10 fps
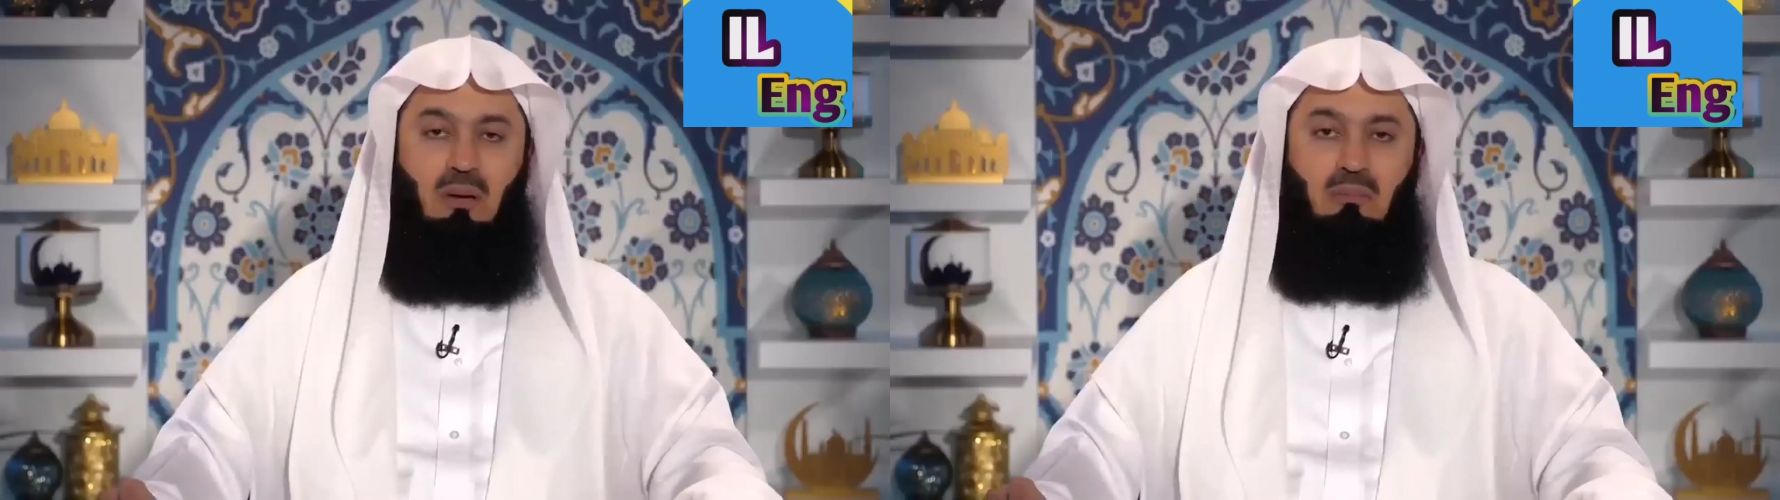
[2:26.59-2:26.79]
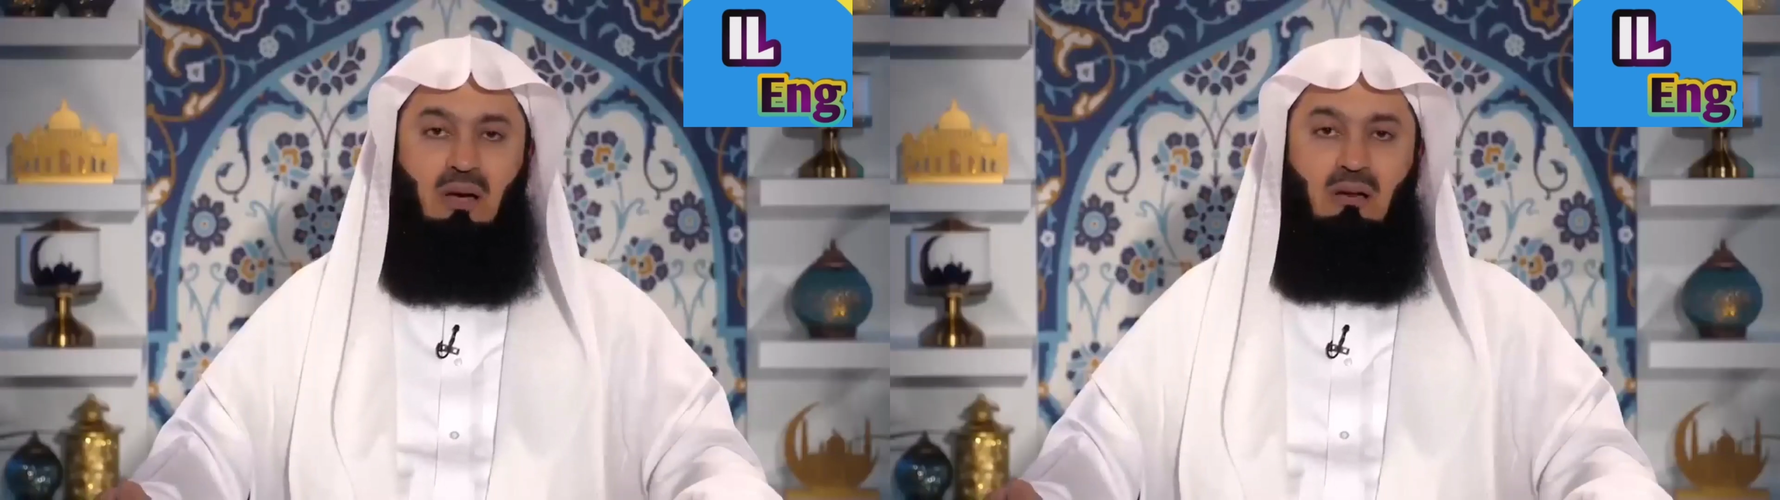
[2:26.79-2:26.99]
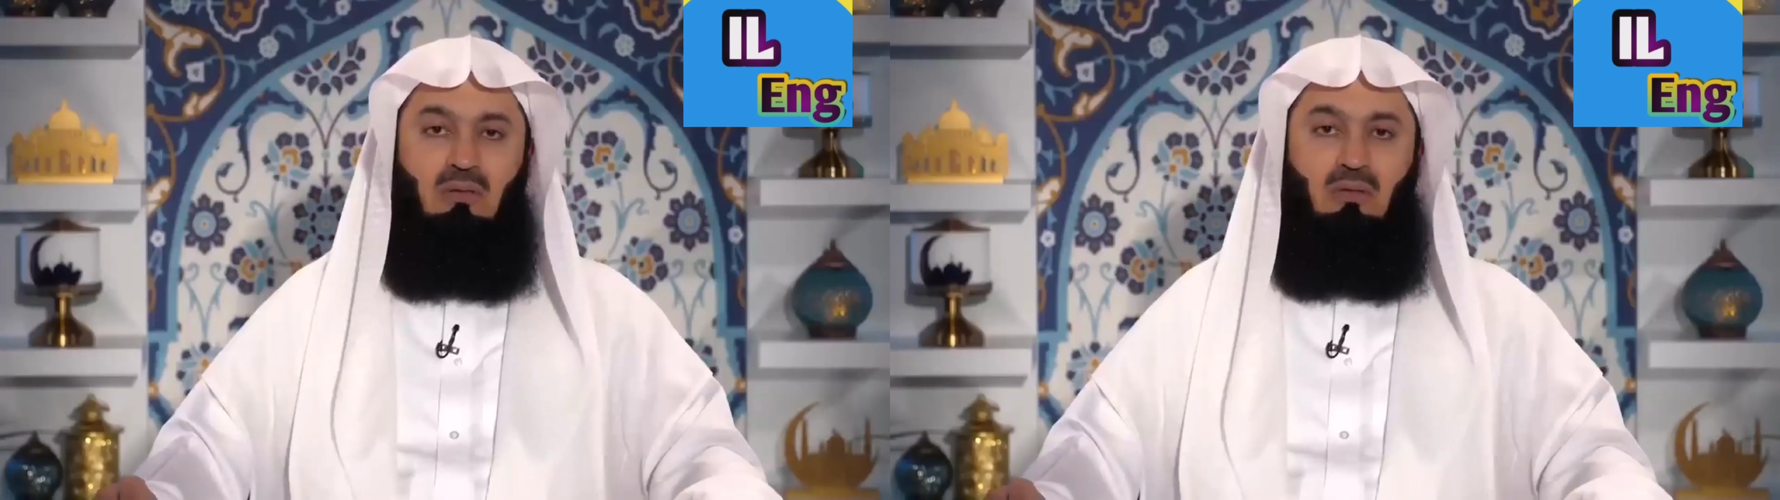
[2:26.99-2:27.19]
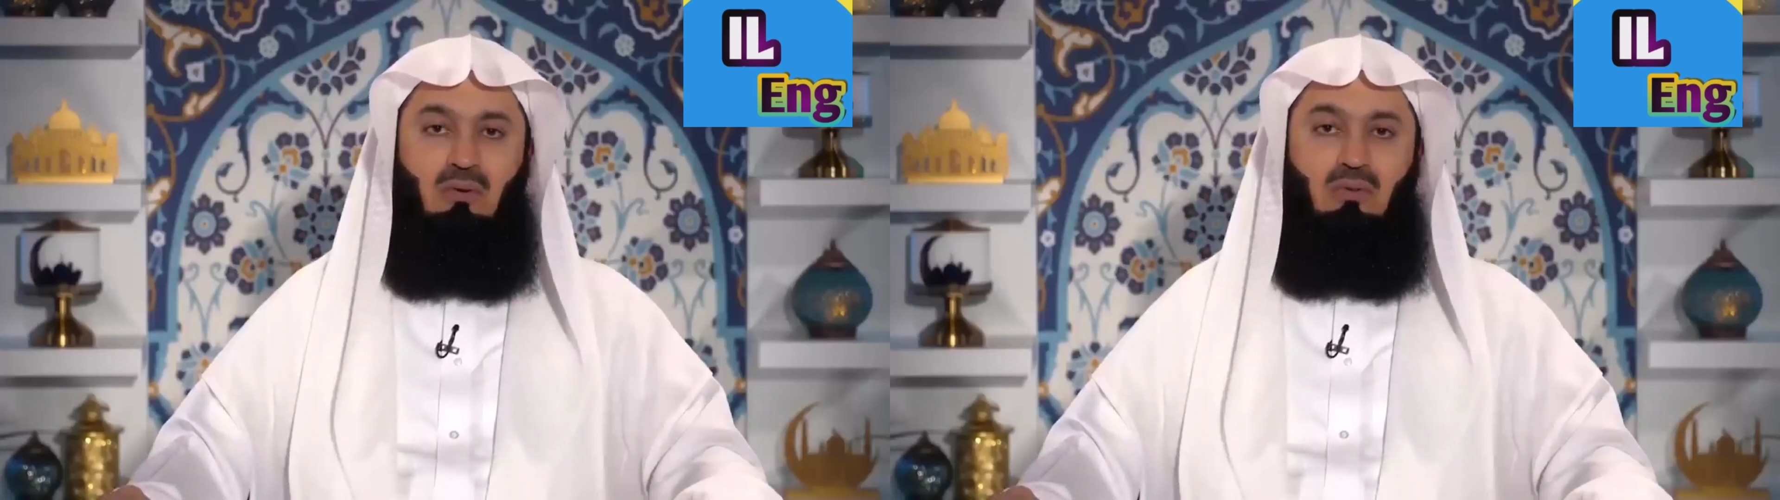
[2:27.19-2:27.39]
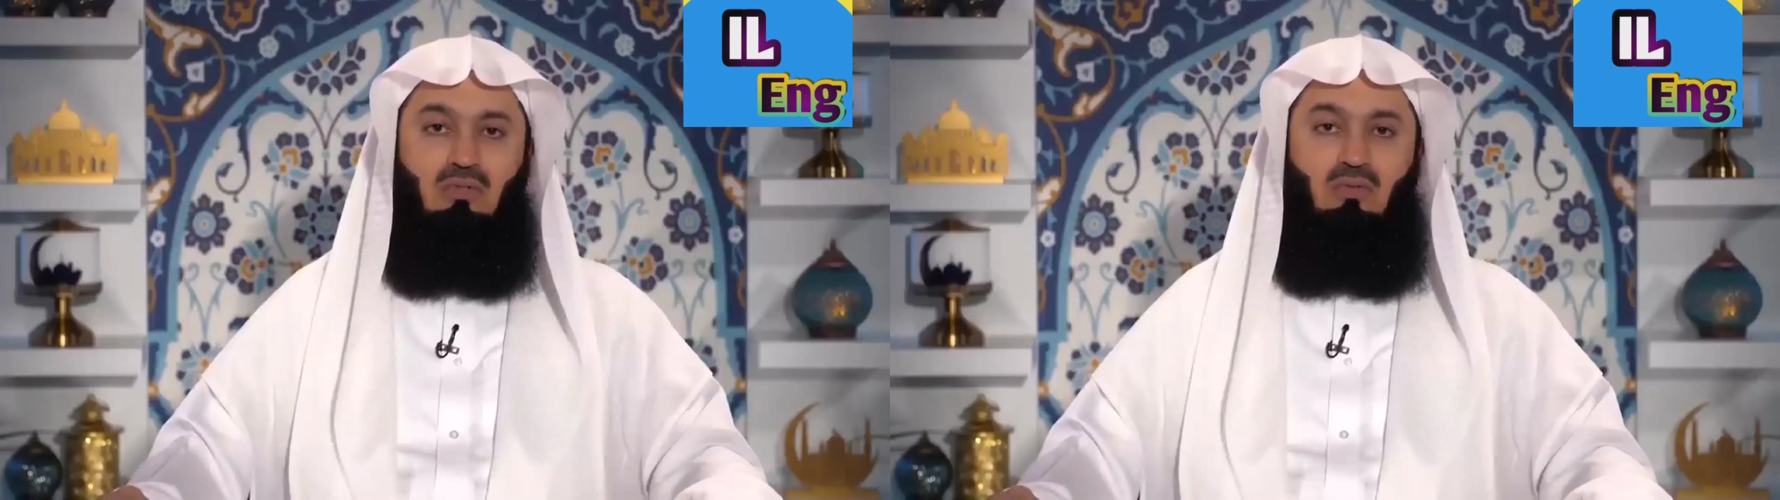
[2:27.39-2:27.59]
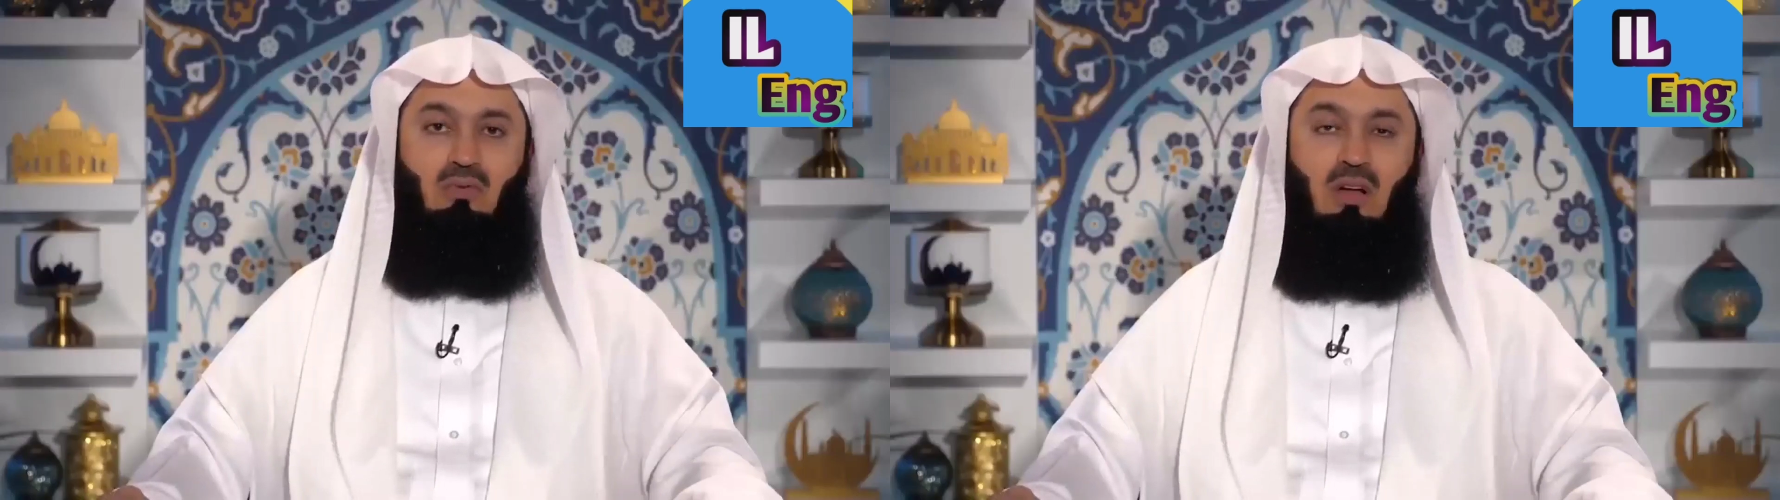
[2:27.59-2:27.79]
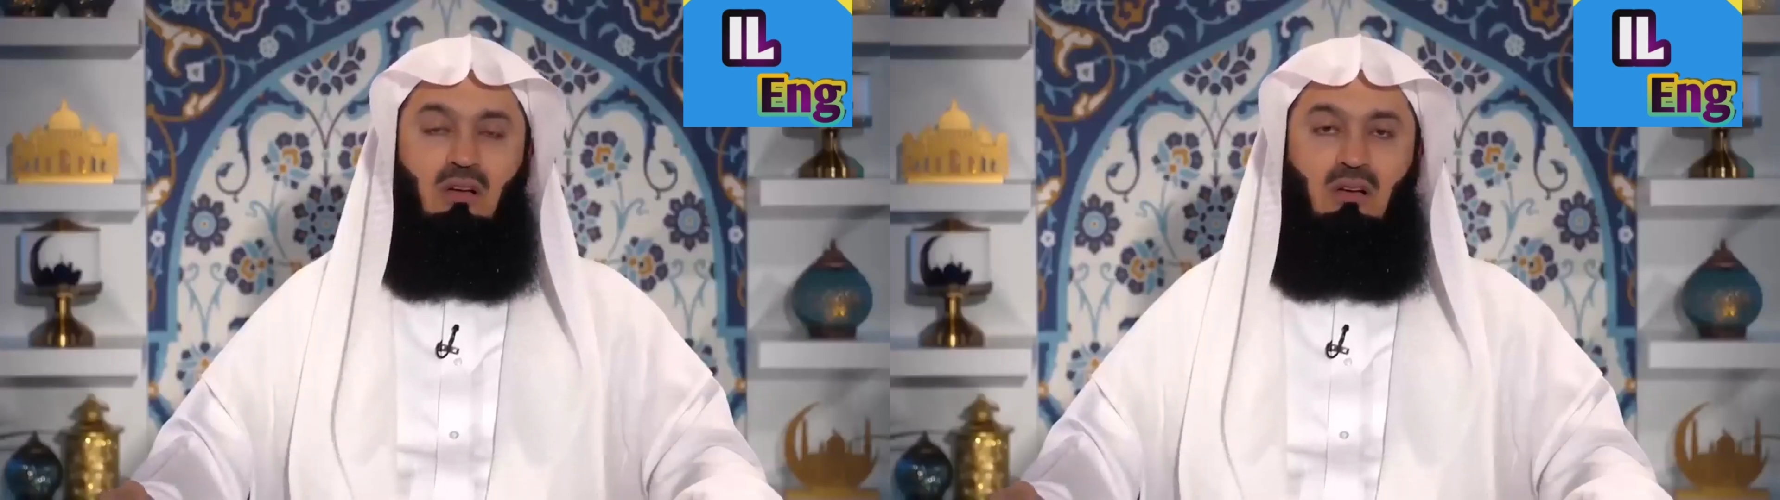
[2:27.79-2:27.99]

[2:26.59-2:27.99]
among those who are